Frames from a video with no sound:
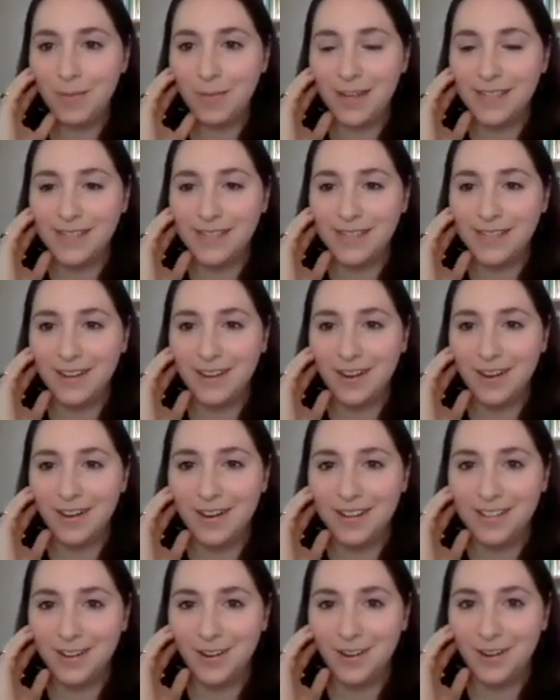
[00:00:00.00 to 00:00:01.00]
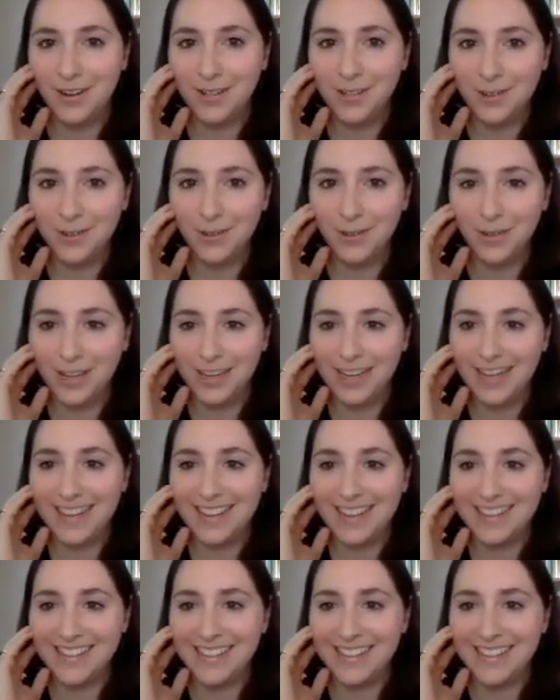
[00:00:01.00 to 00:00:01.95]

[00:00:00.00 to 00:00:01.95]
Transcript: Palestinian artists are also looking at the